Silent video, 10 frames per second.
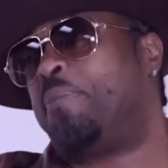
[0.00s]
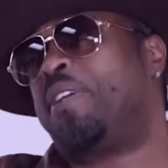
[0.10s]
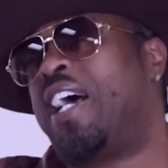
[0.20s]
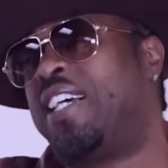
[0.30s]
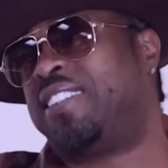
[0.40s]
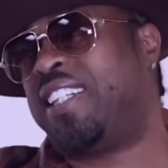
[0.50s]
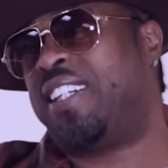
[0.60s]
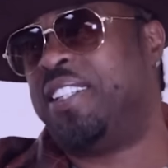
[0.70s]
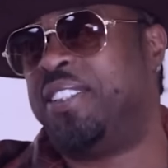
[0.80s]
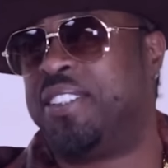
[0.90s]
Beyonce
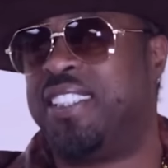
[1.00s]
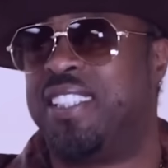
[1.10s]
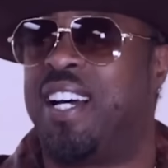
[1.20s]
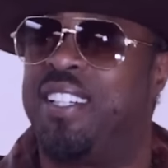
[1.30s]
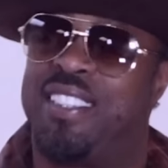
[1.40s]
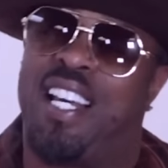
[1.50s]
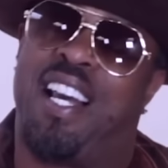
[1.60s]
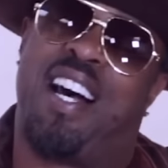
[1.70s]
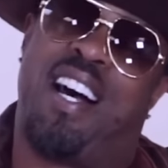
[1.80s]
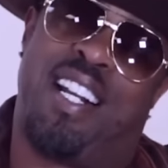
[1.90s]
used it. I was like,
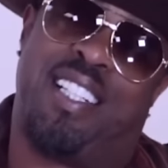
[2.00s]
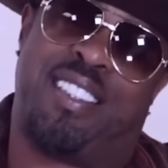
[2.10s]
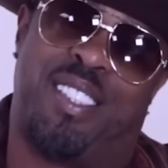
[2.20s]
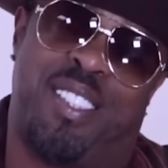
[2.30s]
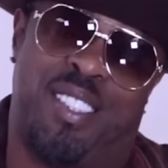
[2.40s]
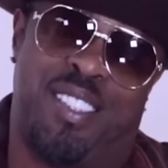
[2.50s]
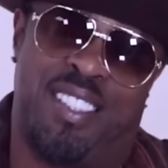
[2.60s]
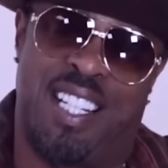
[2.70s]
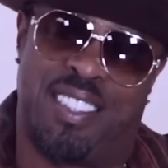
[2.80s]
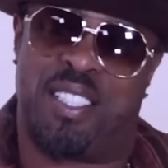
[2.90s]
ah, that's cool.
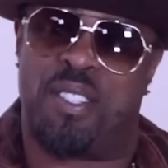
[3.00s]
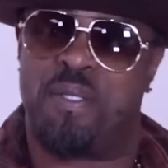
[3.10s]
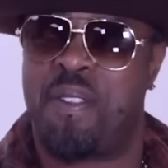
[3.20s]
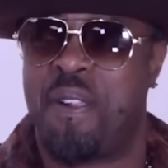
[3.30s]
That's dope.